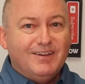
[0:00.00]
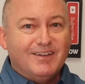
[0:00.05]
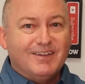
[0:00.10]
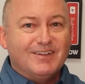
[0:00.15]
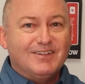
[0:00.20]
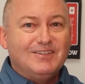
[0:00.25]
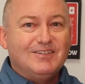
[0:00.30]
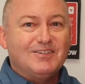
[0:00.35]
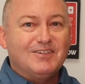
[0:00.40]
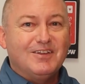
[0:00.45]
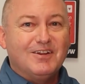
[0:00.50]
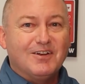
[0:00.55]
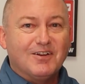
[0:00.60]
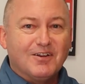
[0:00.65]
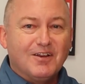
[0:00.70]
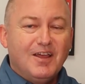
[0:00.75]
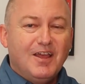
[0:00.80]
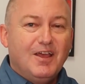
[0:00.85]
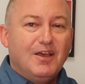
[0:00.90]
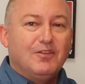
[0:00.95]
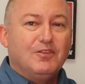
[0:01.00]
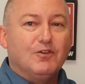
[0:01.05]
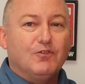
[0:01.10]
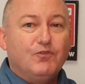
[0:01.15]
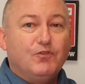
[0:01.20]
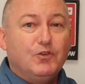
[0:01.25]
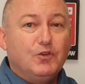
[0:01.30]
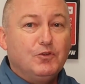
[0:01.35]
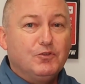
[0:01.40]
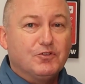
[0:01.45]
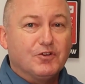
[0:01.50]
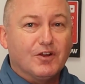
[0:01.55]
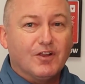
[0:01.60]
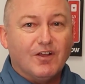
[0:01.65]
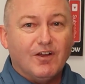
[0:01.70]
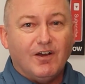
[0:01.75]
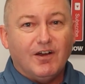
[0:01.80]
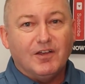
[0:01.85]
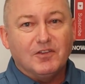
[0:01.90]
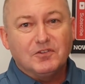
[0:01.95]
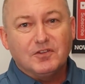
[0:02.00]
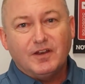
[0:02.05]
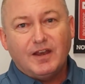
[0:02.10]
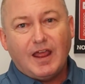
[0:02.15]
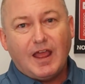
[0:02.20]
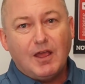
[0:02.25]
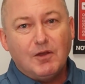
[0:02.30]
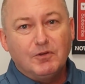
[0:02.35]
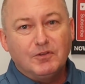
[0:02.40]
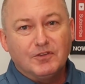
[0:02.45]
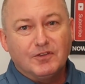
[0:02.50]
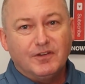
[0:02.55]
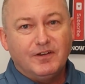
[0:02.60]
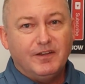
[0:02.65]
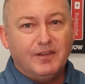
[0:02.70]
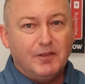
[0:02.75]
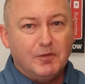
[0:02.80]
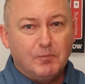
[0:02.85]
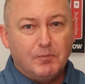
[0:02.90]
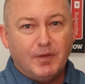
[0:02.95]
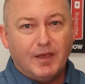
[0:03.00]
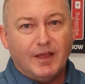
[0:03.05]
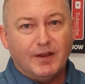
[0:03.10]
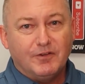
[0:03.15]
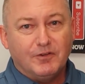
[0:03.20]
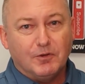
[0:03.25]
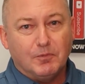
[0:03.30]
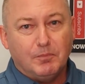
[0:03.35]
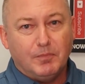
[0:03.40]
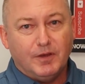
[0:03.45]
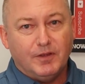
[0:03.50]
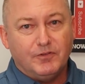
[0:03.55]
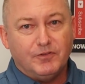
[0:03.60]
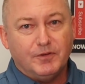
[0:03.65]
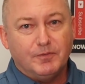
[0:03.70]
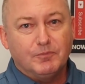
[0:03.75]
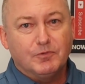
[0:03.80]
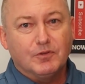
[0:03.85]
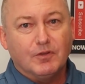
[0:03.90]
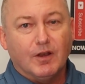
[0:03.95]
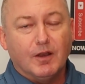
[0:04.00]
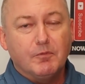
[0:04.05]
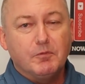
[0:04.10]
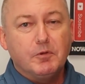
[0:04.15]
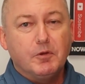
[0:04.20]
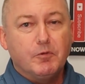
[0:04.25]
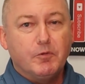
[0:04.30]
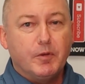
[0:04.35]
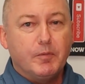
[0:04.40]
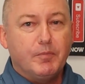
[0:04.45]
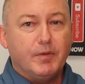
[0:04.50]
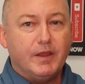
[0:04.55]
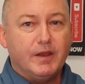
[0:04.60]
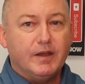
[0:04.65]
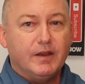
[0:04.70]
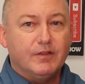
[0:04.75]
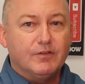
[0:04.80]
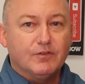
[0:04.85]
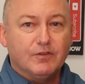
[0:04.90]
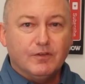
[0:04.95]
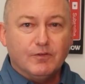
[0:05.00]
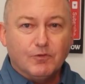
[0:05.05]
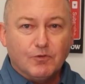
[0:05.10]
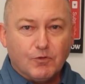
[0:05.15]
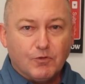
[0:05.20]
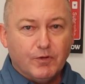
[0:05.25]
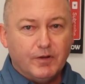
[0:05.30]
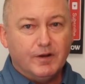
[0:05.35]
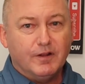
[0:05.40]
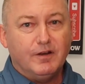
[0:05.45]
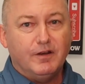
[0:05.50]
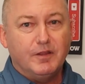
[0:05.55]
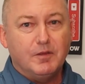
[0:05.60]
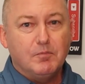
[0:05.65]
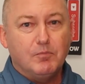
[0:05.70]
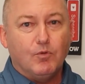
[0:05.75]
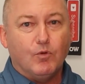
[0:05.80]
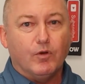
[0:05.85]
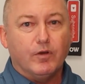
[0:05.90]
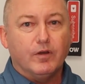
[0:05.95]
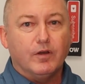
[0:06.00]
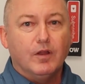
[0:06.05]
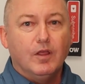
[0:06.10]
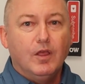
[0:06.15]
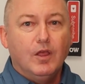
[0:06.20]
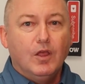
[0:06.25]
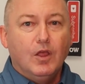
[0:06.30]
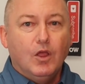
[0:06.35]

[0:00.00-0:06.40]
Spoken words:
consider the future cost and how it's going to impact your budget. So let me repeat, it's critically important.